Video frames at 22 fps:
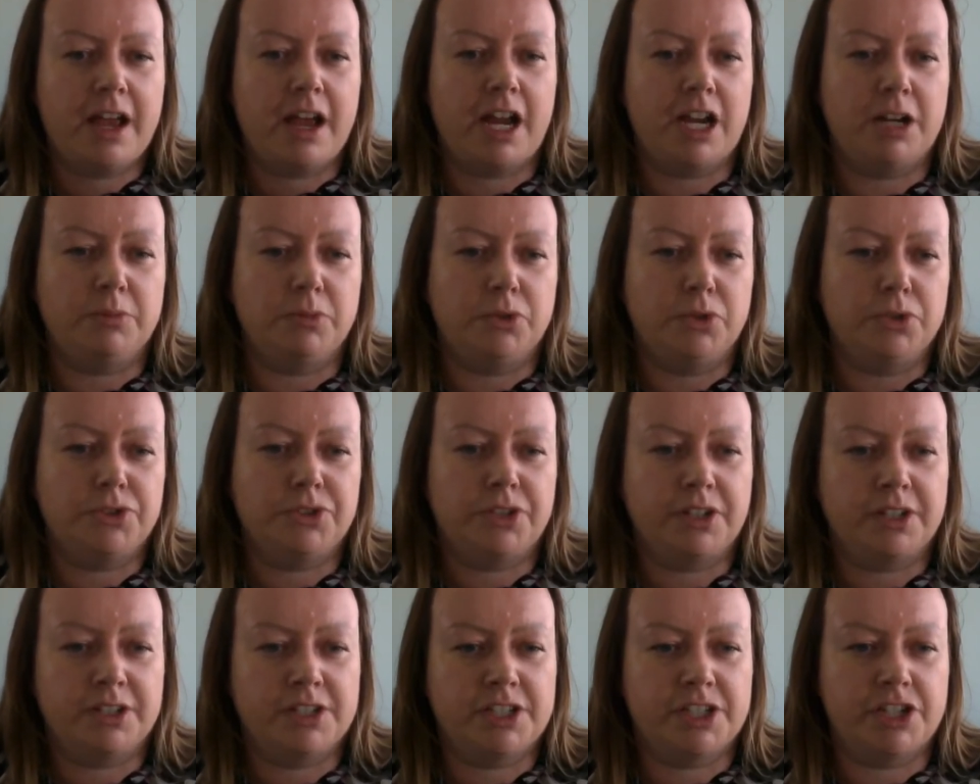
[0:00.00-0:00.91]
and I'm also
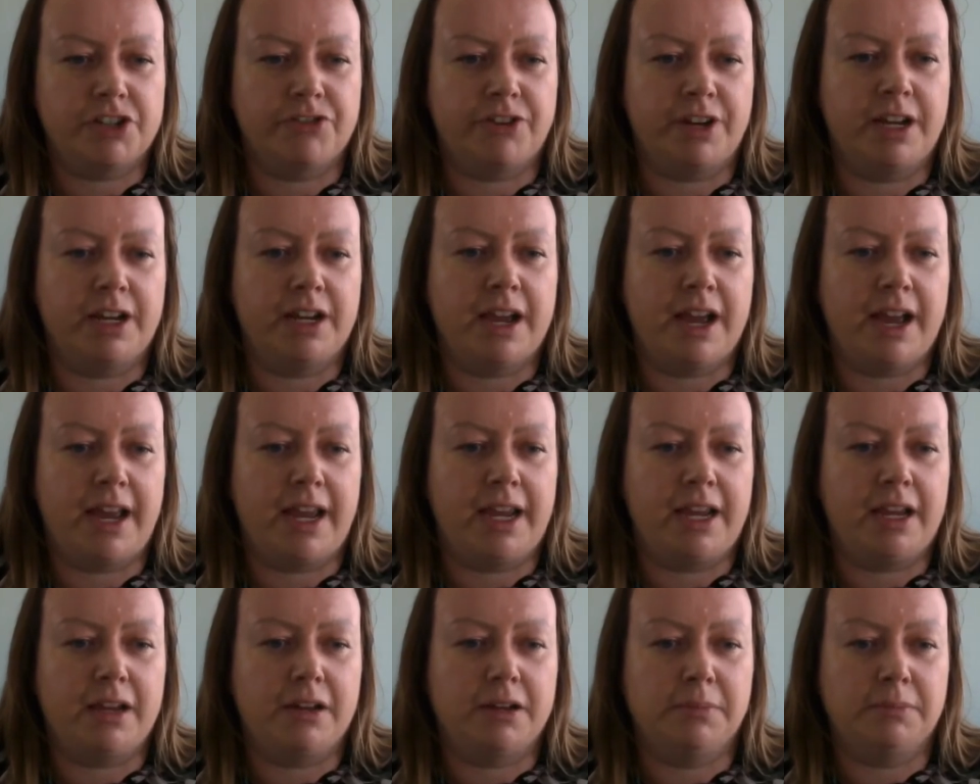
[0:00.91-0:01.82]
considering
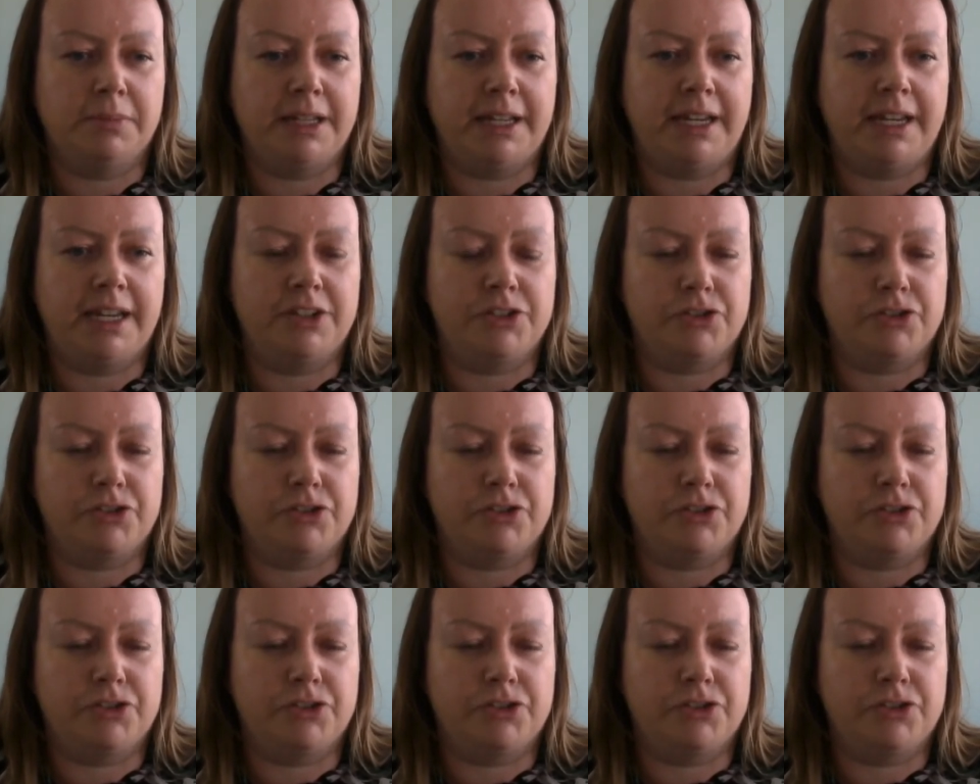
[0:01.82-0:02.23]
completing a